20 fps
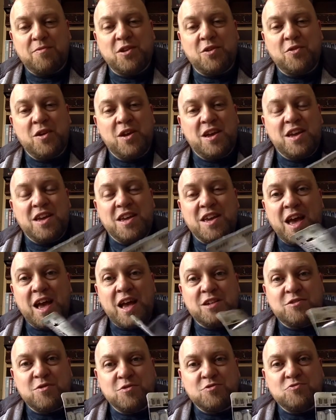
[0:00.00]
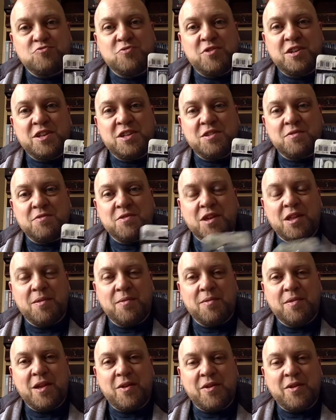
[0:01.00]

So yeah, so I was really chuffed to get that.